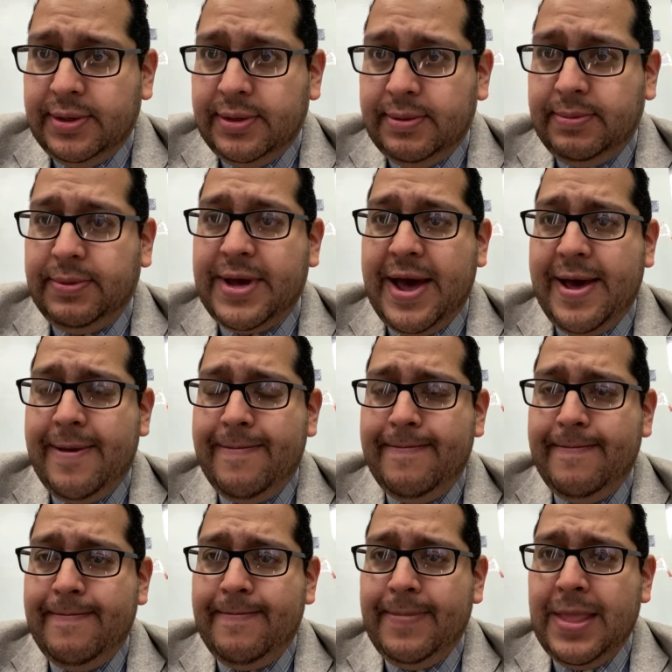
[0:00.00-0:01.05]
Okay?
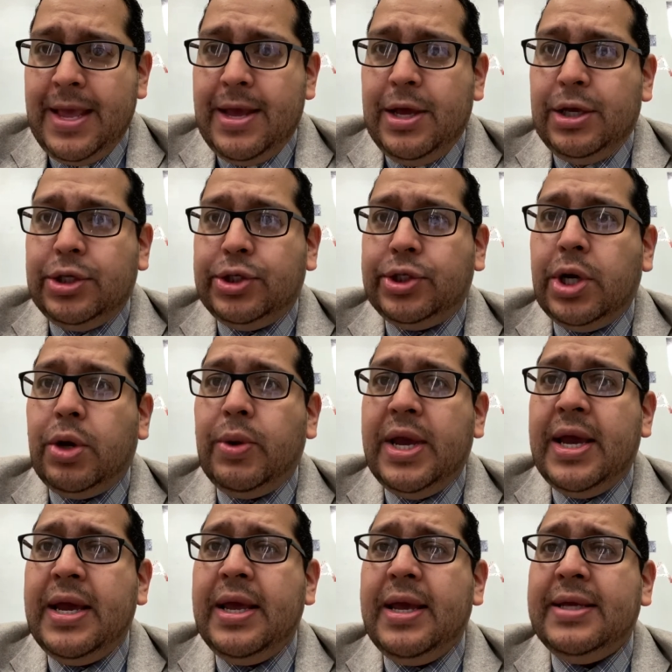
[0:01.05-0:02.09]
So it
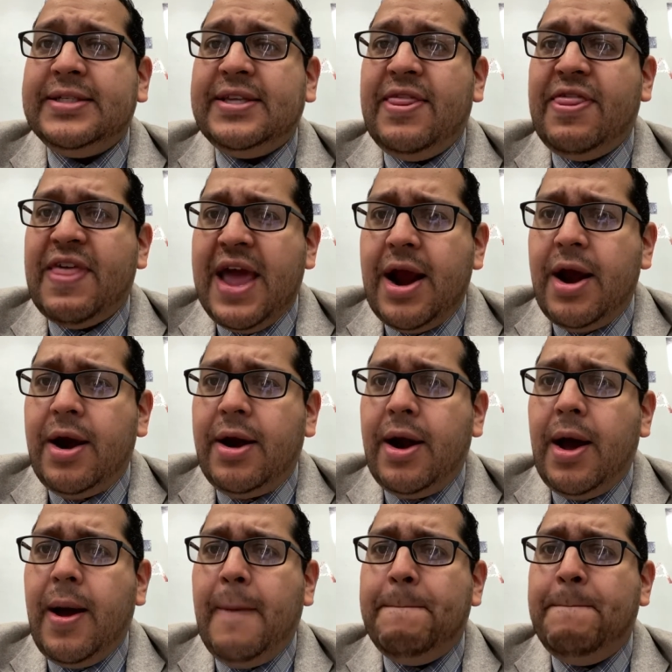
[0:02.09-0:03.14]
is their
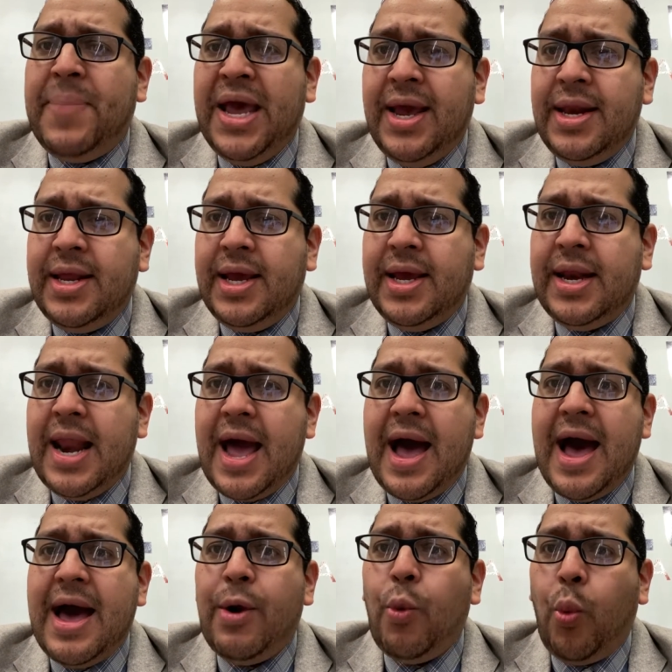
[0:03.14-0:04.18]
opinion
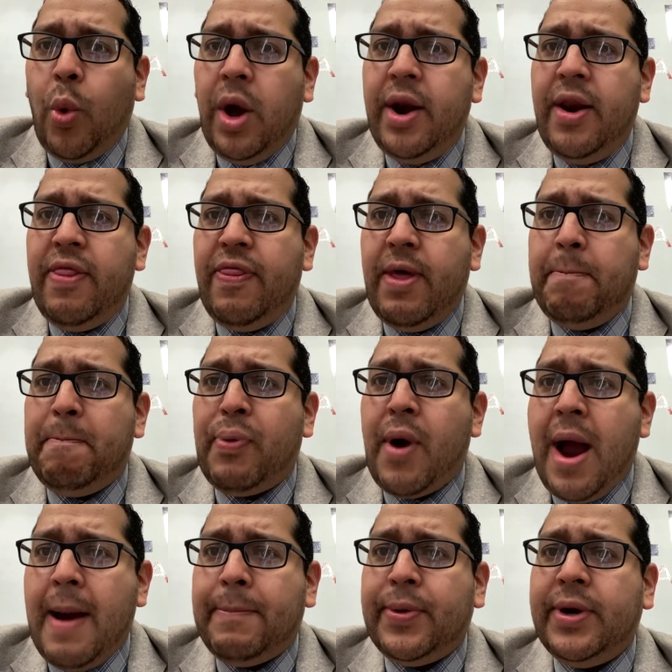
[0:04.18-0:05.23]
on what the
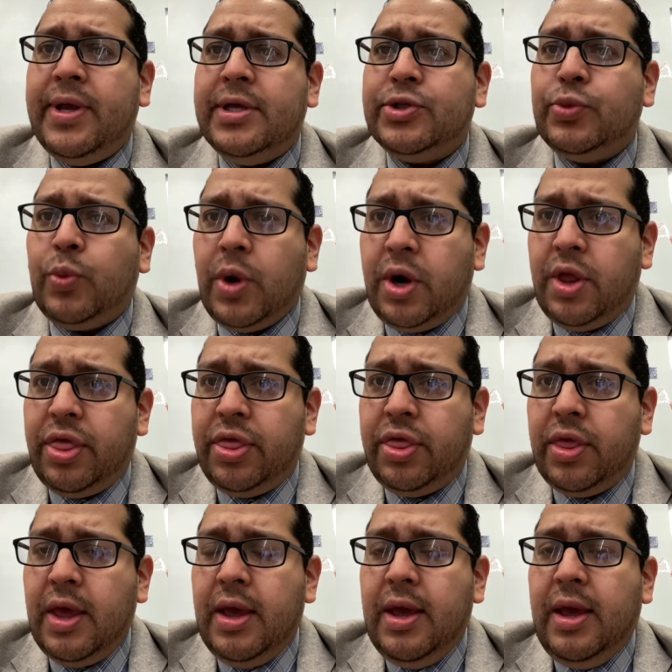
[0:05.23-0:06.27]
property is
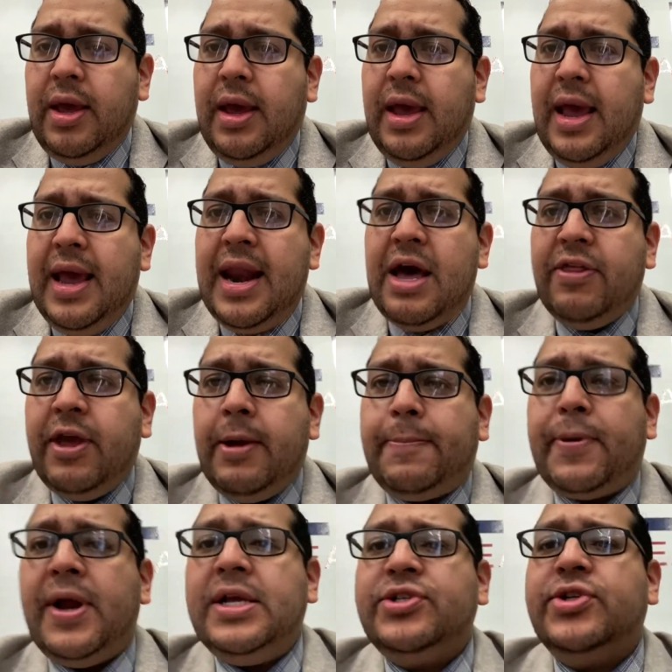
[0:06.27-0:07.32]
worth. And now the
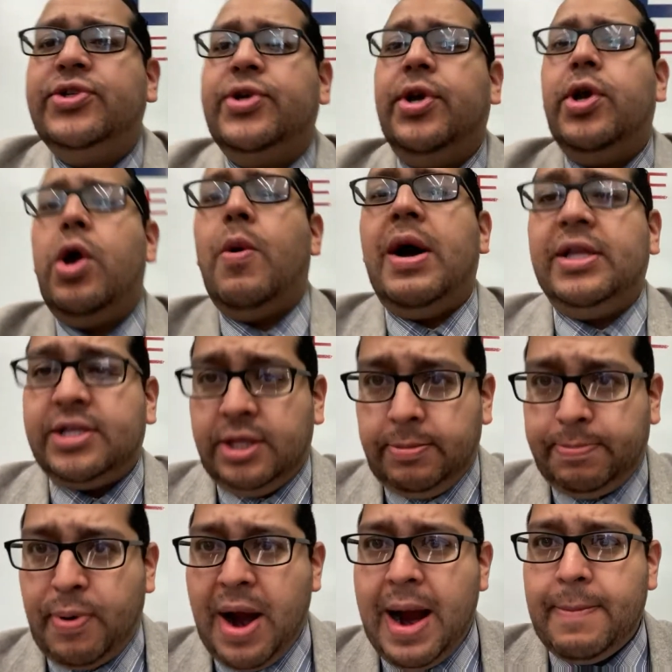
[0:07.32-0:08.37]
appraiser is going to go out to the
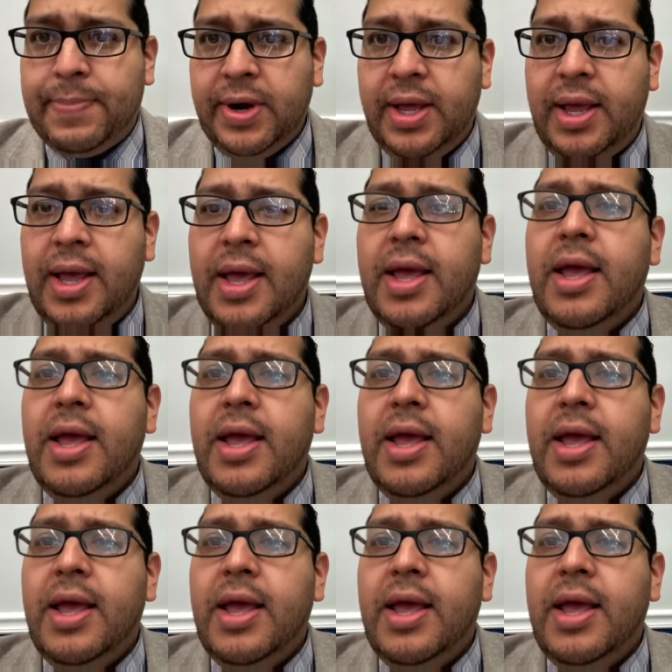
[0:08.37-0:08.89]
property.